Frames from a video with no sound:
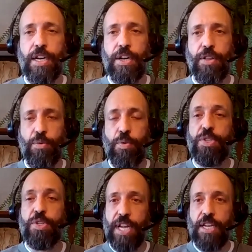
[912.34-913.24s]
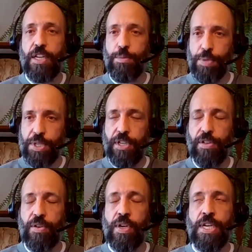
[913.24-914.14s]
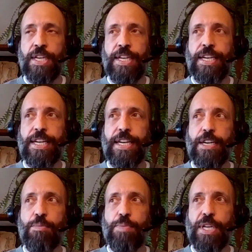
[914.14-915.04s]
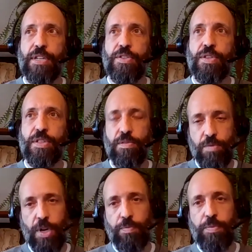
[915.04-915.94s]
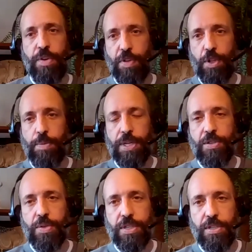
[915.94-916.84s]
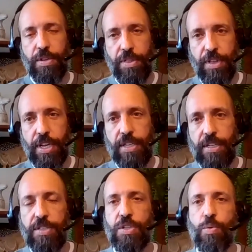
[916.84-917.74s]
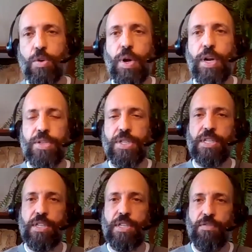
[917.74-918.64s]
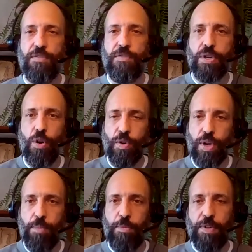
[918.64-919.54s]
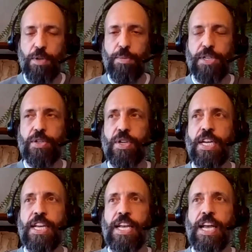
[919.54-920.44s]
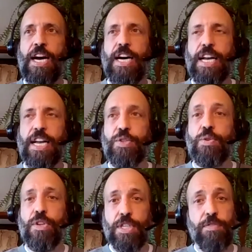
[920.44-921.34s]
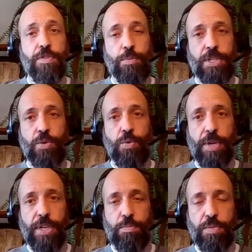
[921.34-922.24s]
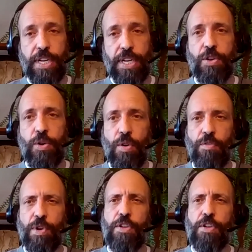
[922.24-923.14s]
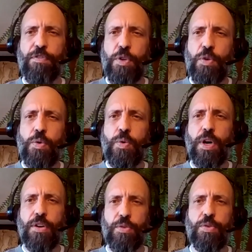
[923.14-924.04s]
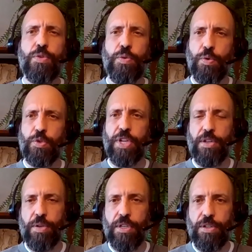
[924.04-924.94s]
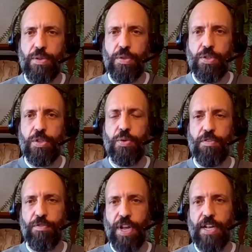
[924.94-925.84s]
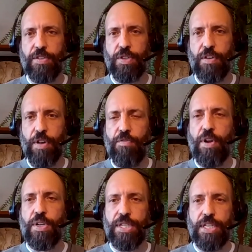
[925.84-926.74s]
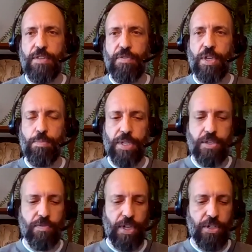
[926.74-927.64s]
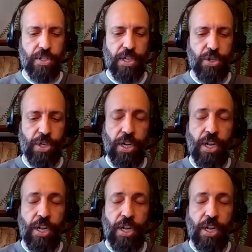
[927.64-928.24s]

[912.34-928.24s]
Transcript: through the Senate in particular, because, the filibuster is still a thing and it still requires 60 votes to overcome a filibuster. And so long as the filibuster remains in place, there are very few other tools that you could use to advance a very significant piece of legislation.